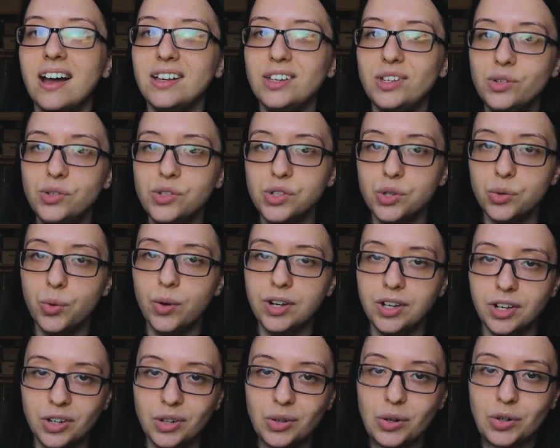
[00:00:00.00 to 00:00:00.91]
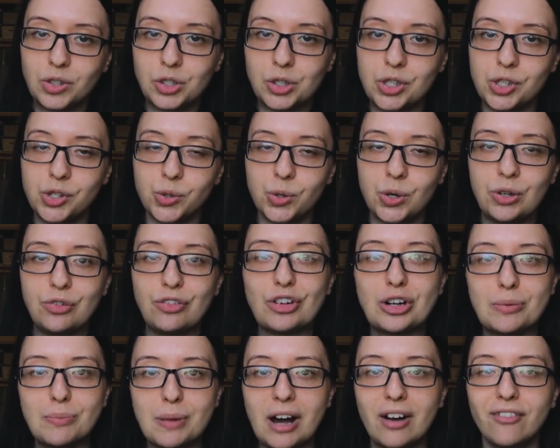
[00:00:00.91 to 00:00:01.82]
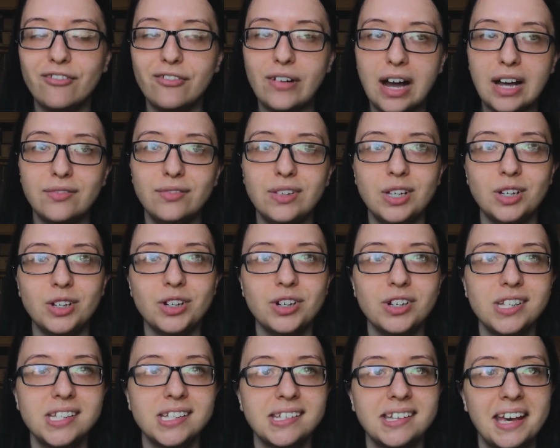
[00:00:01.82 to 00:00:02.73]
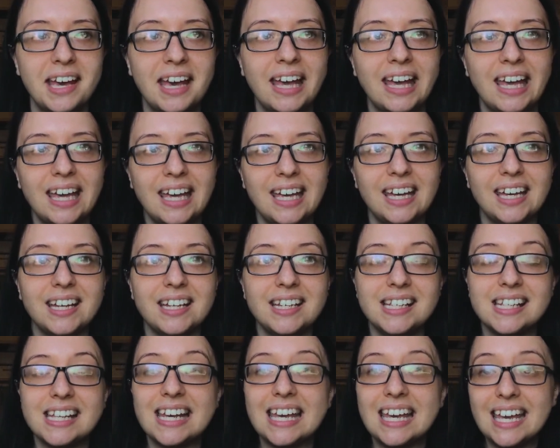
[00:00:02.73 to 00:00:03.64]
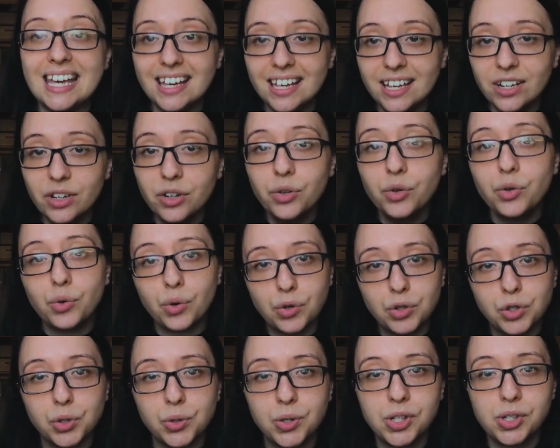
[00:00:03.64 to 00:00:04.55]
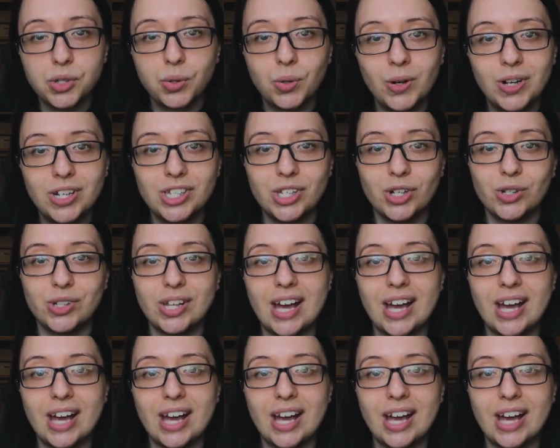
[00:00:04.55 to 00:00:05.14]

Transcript: used to work in a grocery store for about 5 years. And in grocery stores, there's